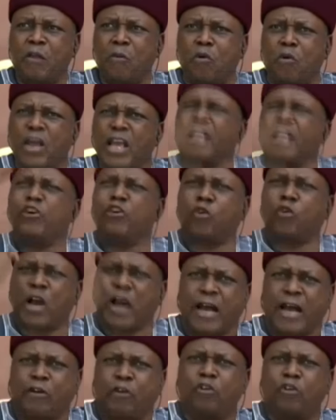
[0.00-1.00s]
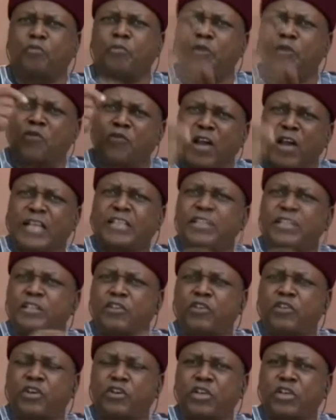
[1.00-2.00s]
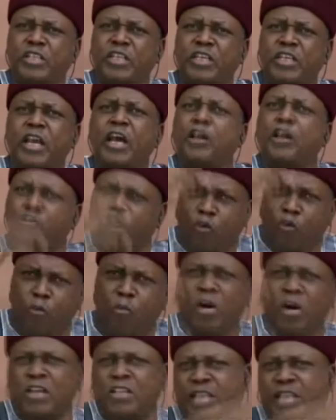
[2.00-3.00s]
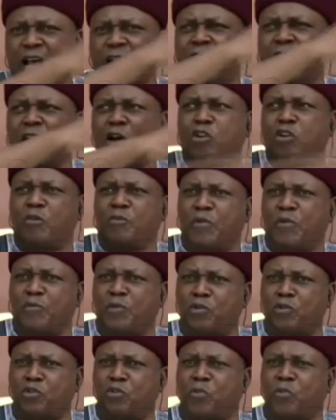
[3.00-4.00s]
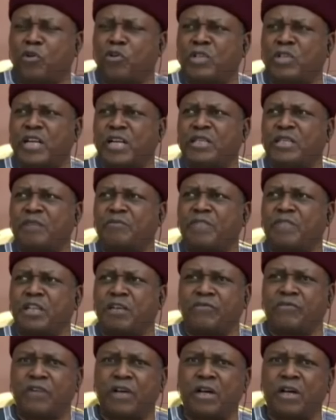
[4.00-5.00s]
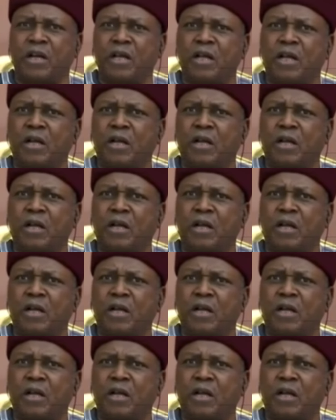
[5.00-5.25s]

When you cannot provide the security, you must allow the people to protect themselves.